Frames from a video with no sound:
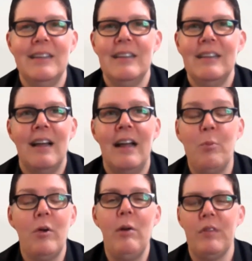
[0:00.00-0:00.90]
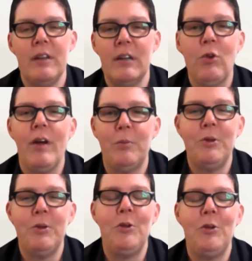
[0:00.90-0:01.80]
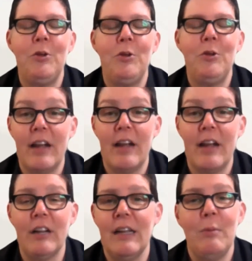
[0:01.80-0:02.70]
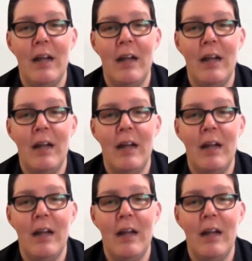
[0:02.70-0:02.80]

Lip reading: I operate with an incredible amount of integrity, and I'm